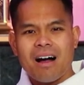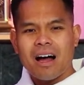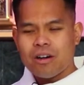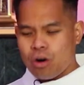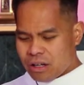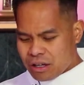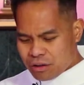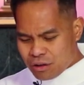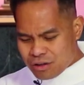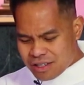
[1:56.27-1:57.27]
On Holy
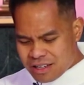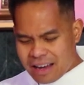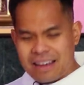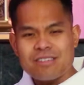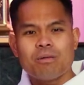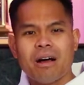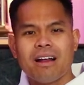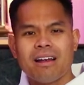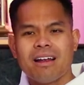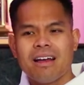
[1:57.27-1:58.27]
Thursday as
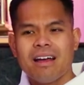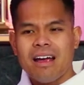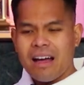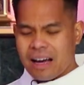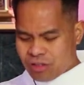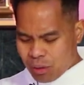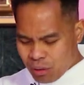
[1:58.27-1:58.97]
well, at the